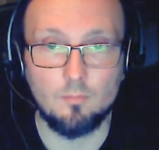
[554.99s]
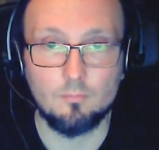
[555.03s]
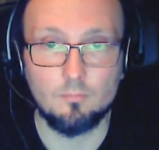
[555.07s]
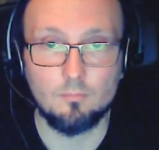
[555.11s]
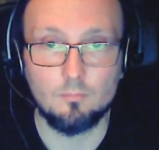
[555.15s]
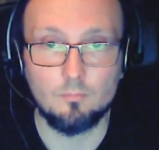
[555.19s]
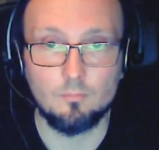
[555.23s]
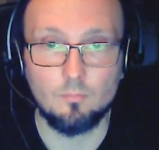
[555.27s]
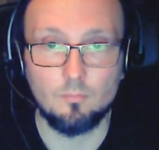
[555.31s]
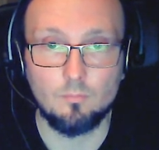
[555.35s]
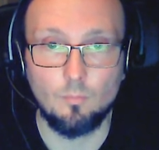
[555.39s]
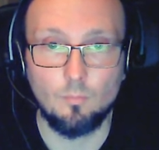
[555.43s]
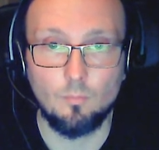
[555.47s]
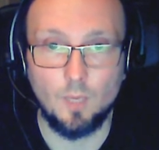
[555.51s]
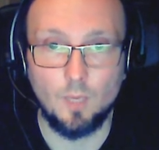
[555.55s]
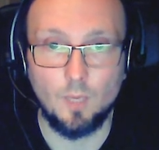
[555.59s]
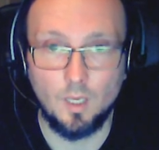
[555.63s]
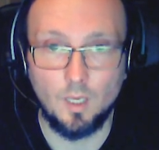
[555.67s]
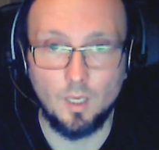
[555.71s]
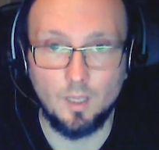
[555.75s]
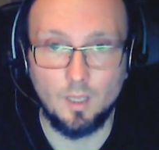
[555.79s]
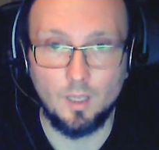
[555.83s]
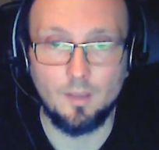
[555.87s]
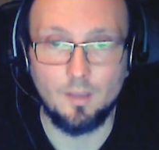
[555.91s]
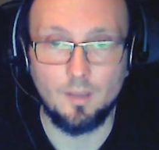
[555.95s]
meaning
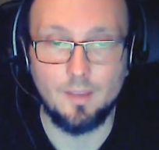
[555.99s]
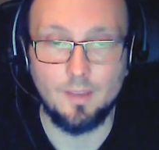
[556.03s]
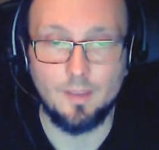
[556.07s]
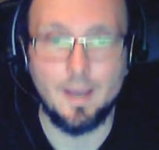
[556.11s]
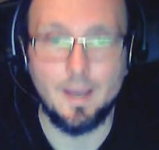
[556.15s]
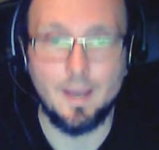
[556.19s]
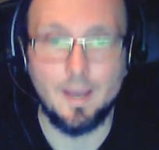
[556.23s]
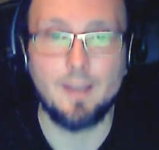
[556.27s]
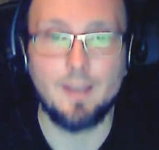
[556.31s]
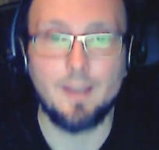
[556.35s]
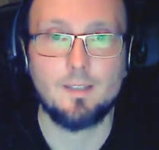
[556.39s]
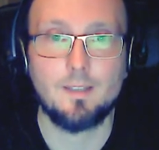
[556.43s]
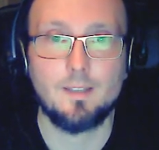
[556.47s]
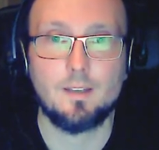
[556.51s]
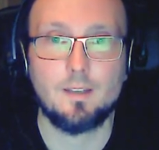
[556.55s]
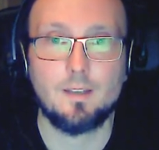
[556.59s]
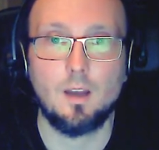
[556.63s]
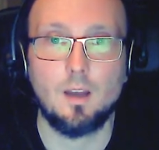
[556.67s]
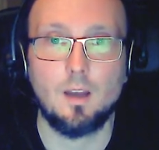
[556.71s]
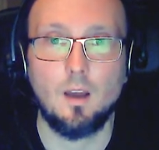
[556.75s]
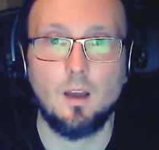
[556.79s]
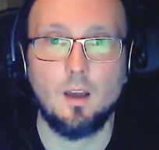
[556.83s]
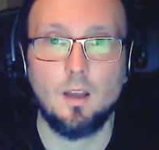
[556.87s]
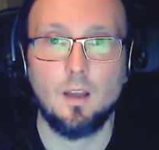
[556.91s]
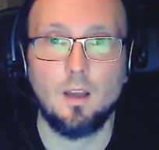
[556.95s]
that
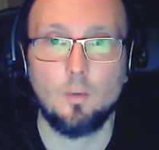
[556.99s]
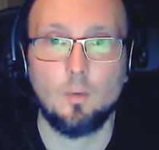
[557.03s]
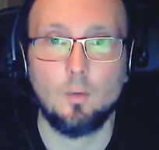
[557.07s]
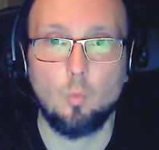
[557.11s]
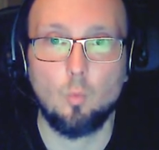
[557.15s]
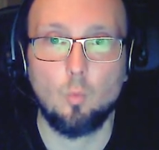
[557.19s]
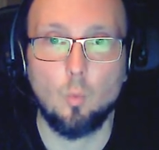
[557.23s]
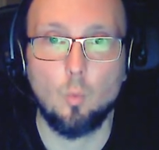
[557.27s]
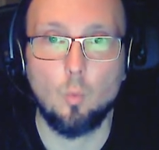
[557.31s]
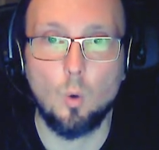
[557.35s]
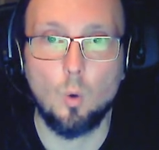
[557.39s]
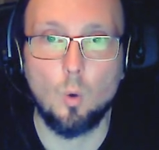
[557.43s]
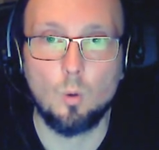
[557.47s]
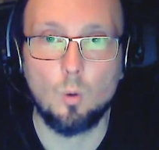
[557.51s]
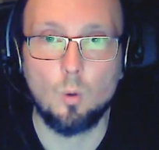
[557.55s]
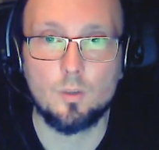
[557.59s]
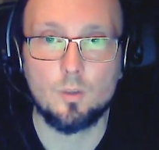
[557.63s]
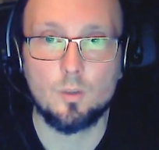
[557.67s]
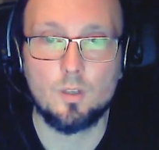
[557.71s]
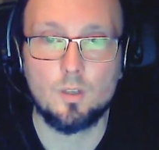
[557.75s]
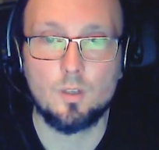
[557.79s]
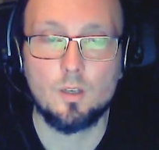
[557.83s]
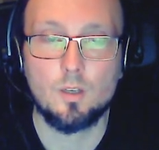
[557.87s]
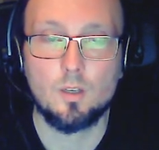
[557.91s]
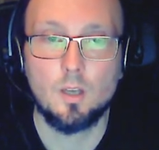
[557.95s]
it won't
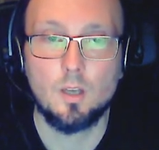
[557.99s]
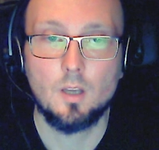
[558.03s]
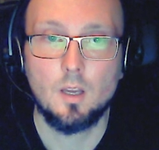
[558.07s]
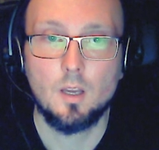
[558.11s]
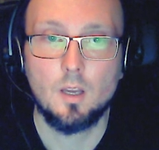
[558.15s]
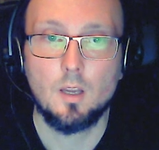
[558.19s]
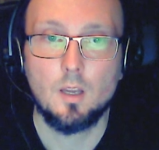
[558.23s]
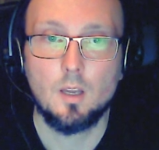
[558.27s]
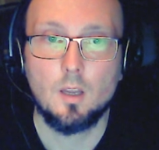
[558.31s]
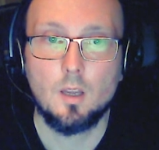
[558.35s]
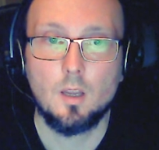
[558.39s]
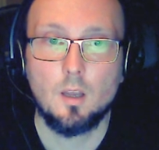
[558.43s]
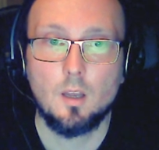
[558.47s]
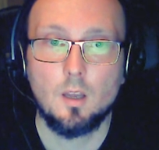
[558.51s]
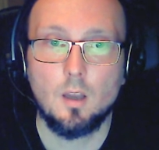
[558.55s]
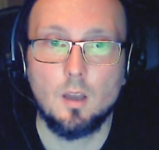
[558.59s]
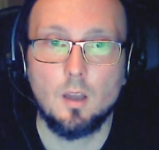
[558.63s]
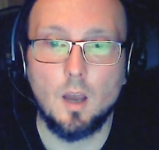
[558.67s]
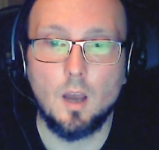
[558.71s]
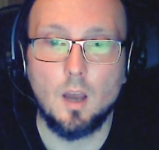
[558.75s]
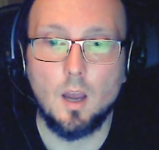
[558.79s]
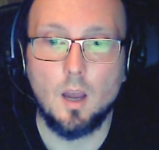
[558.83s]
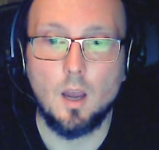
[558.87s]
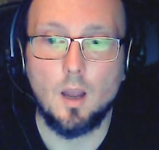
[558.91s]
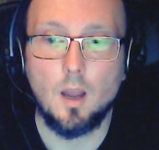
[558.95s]

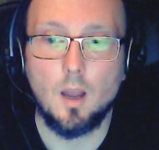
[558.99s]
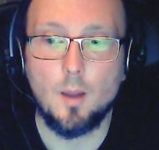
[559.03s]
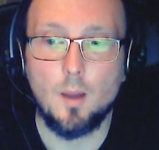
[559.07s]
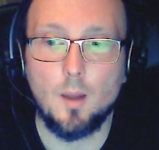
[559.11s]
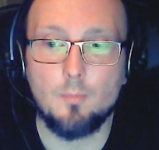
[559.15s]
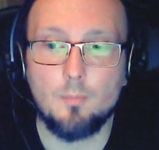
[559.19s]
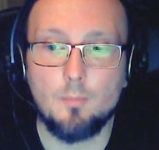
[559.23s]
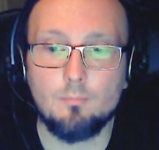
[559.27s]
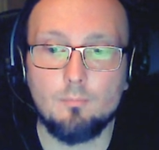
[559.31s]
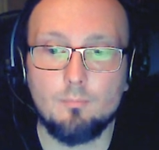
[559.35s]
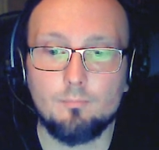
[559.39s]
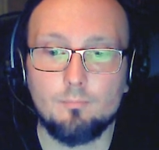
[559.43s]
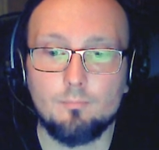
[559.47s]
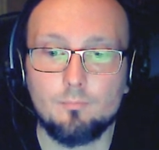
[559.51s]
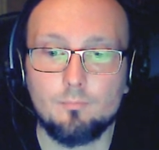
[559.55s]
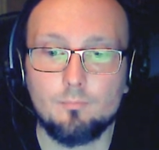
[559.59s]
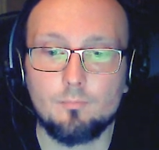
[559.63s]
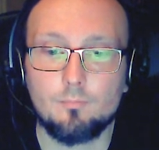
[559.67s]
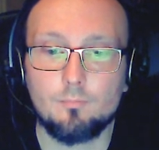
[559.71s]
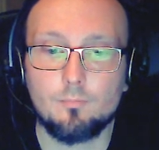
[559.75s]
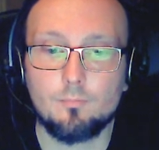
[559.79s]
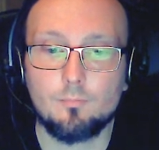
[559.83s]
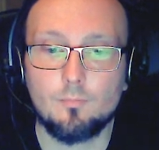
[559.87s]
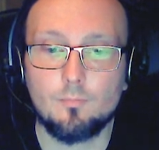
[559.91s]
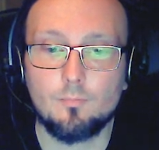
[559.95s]

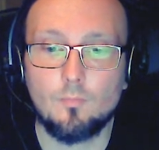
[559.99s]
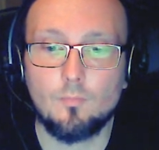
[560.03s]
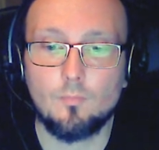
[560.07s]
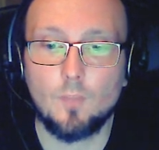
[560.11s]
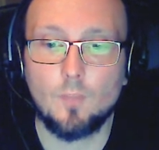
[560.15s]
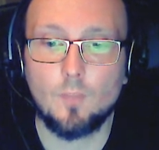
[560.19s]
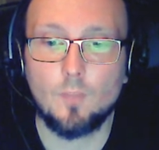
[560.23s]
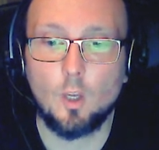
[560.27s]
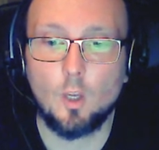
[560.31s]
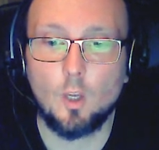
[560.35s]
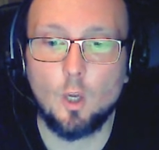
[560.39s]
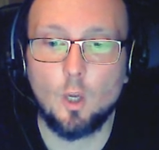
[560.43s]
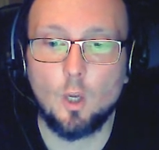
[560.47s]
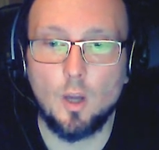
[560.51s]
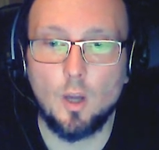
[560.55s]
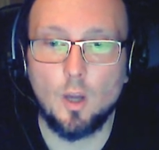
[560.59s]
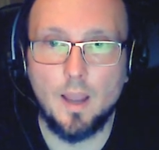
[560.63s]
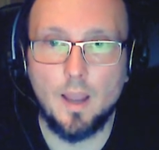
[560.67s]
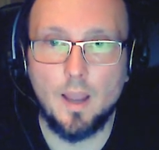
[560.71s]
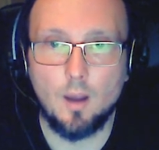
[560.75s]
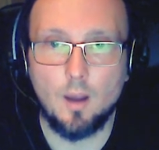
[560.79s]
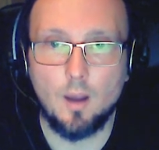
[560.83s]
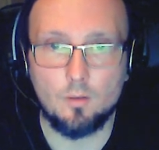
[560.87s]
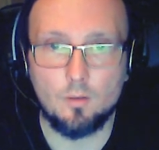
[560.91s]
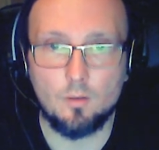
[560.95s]
cut
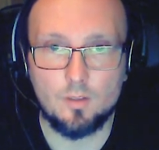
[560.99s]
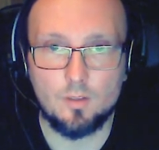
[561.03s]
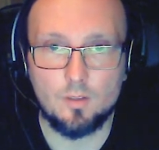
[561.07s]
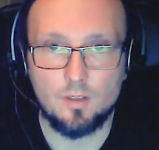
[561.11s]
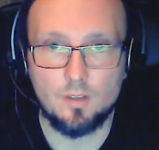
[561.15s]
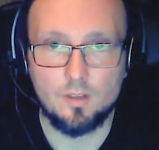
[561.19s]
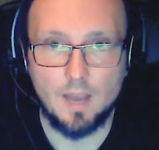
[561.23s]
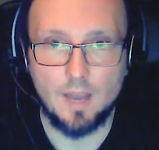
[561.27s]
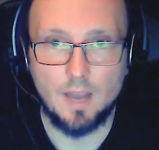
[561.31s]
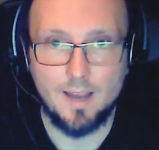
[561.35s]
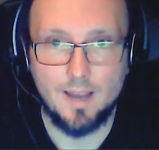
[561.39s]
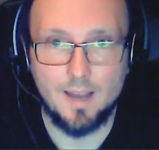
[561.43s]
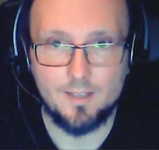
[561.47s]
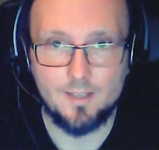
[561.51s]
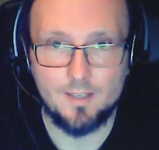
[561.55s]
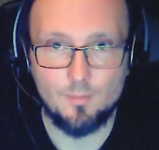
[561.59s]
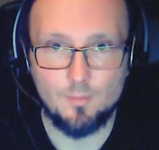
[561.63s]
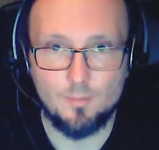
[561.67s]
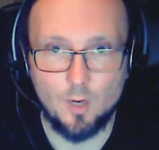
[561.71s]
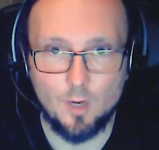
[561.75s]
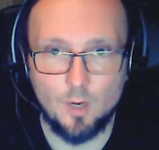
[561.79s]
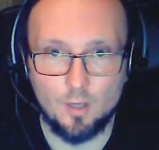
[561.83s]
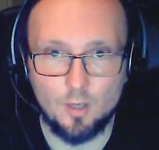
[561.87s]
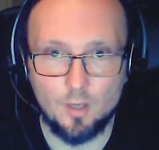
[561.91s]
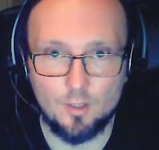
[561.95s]
out as
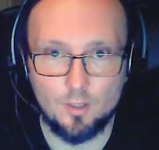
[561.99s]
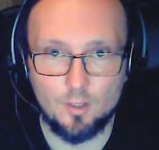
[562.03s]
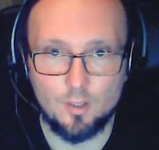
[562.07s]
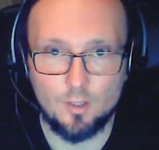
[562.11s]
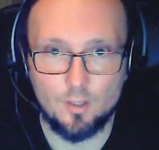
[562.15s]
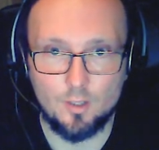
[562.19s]
much,